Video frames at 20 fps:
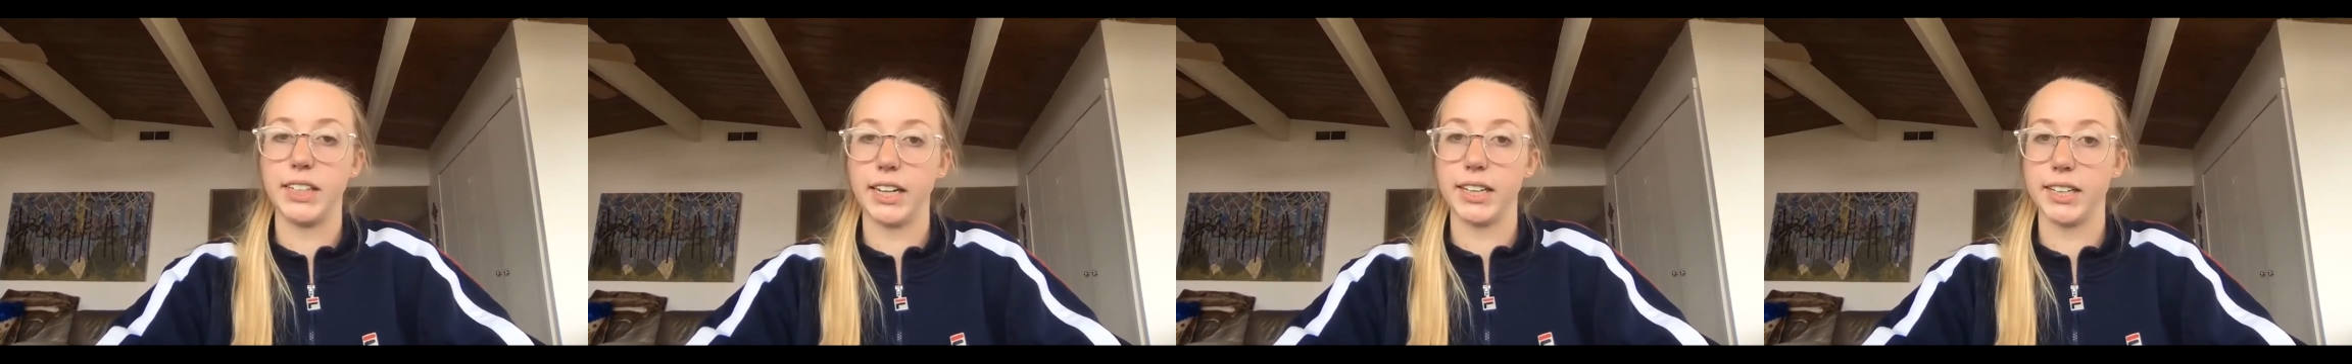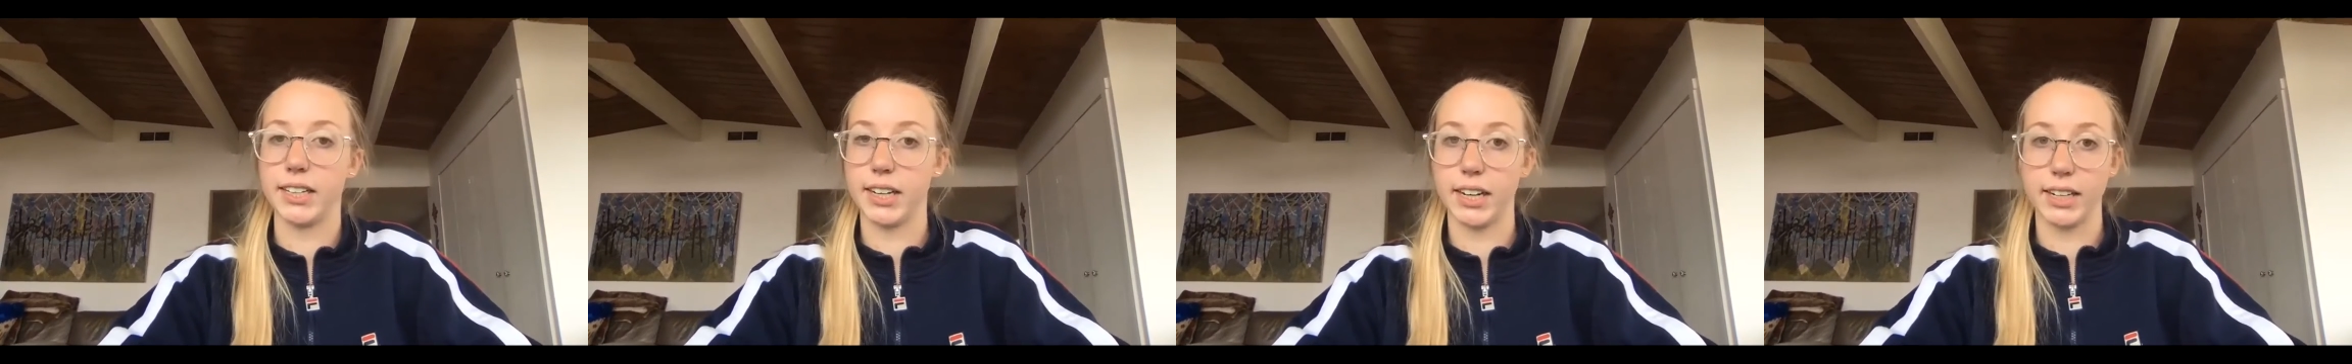
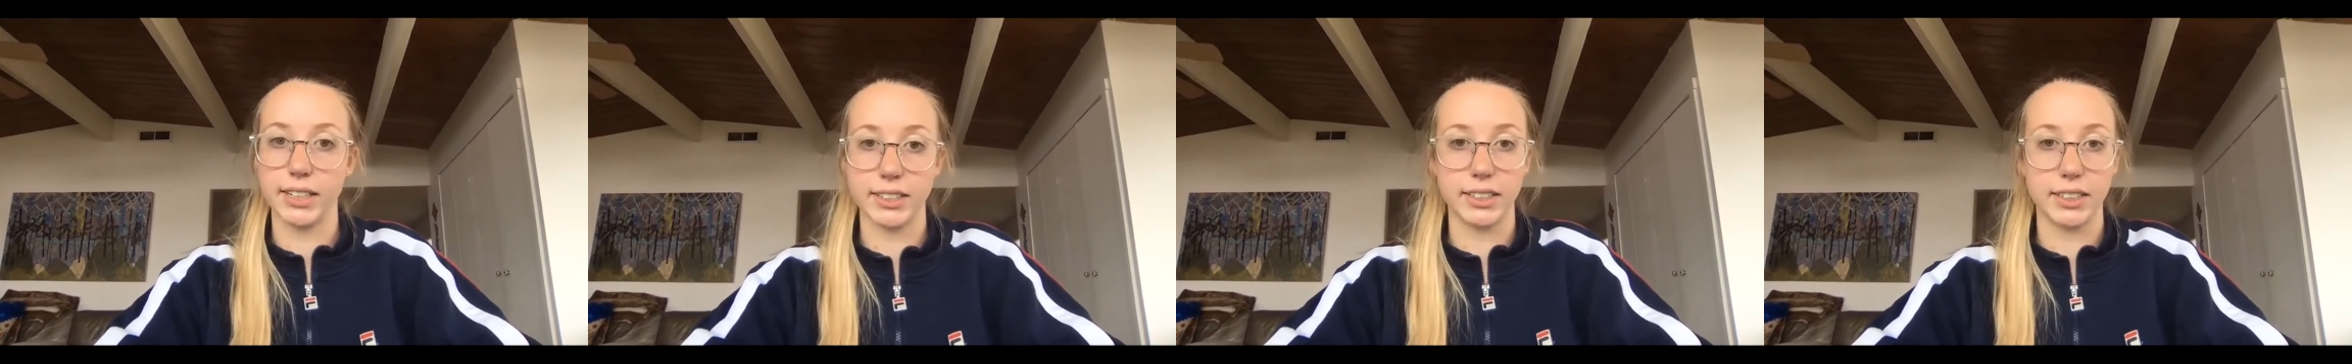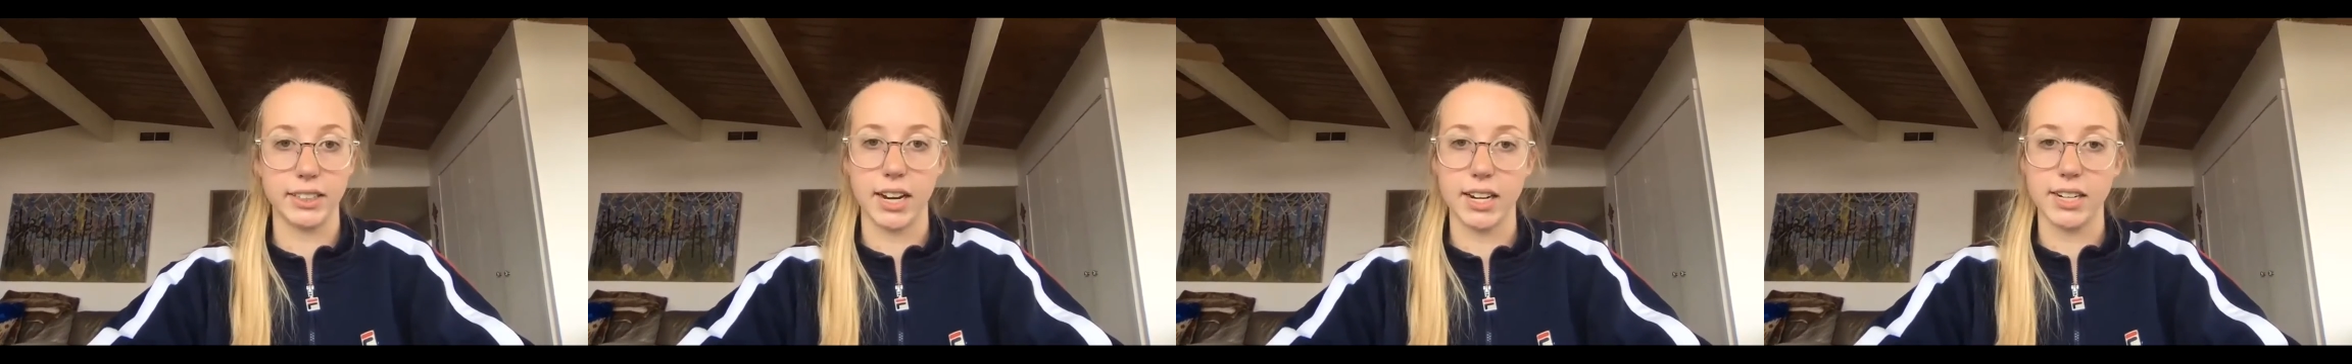and the
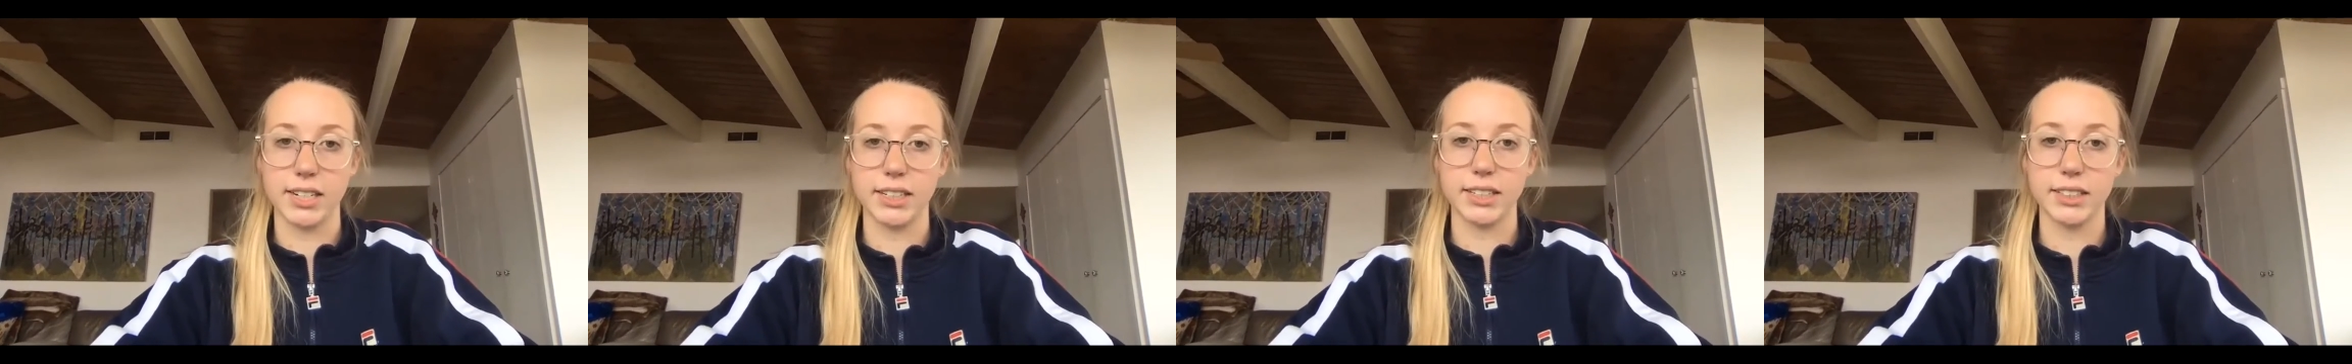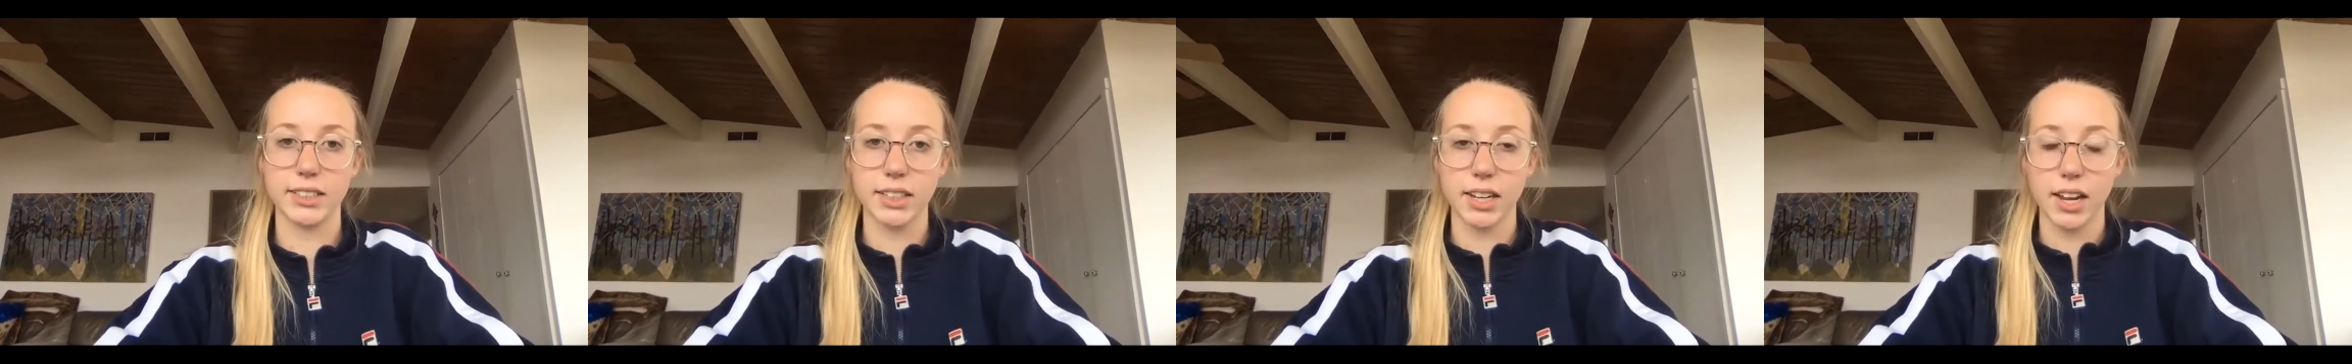
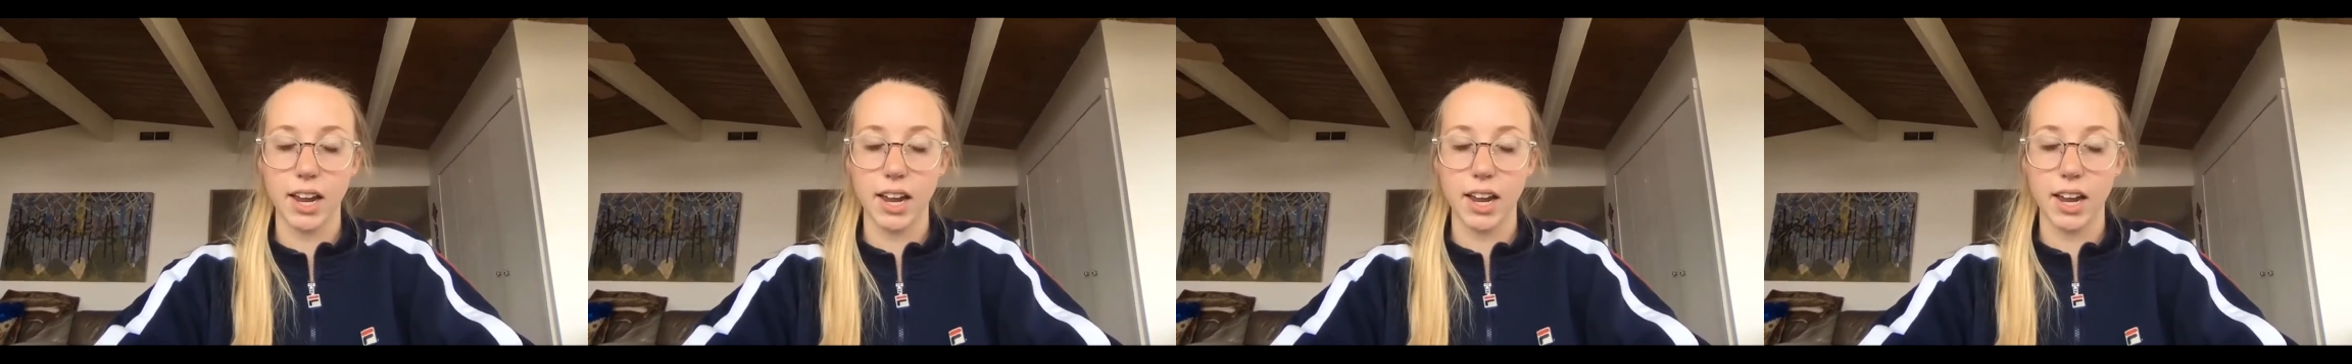1990s.